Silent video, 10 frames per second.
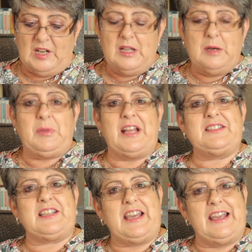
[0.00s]

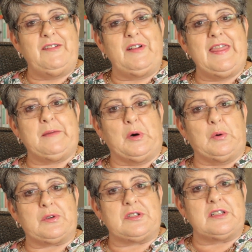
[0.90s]
Plenty here in the
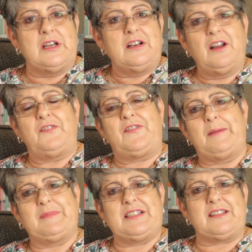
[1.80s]
books, not
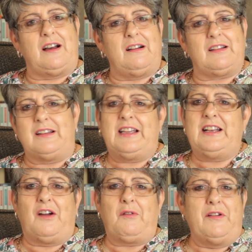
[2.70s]
family saga
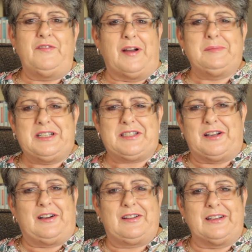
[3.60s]
in our own family
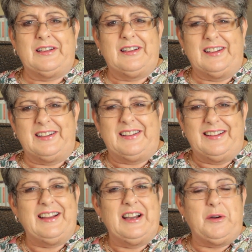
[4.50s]
saga.
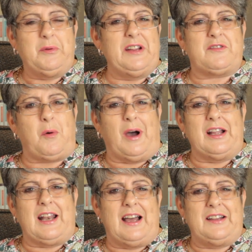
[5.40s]
We live
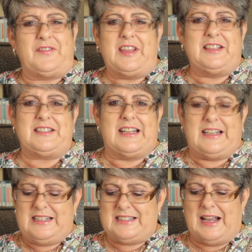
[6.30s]
quiet life these
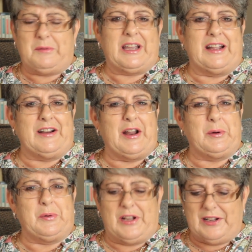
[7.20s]
days, now we're getting
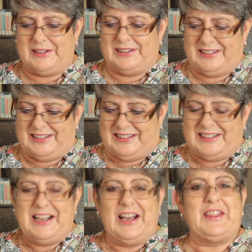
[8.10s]
older.
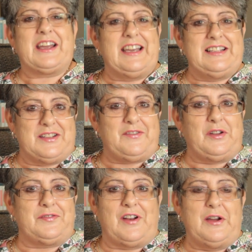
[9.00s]
And the kids have
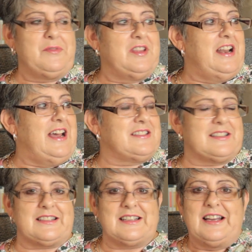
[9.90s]
all flown the
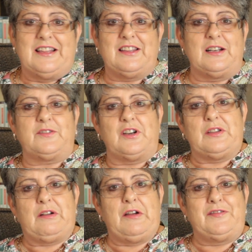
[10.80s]
nest. They'll have
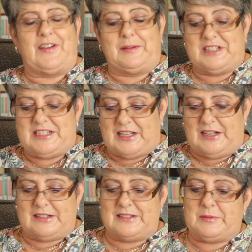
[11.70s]
got their own family
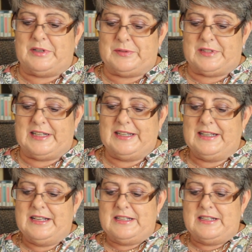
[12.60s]
sagas, won't they?